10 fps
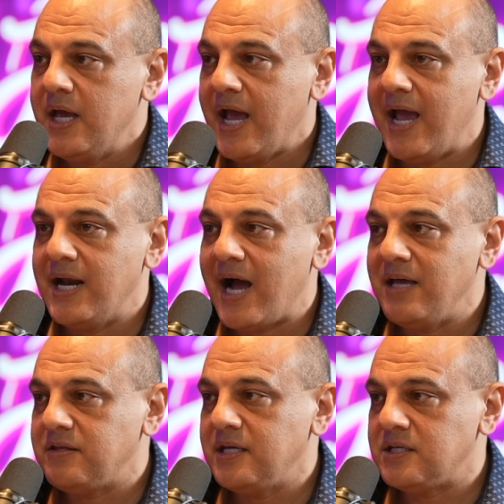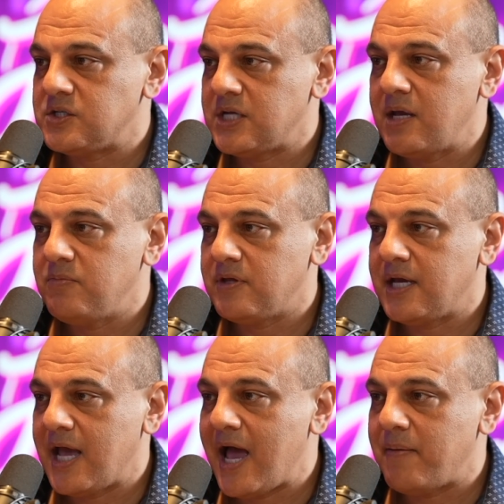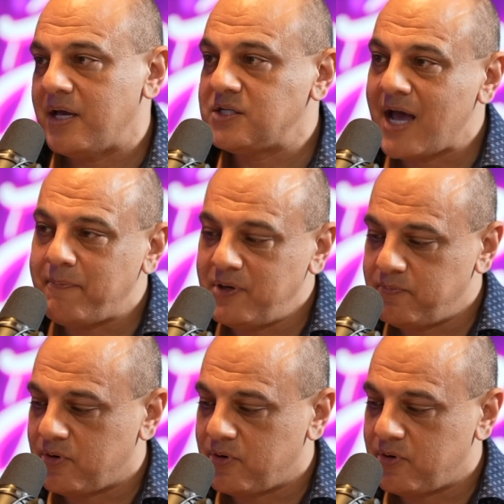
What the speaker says: And I think the same thing it's happened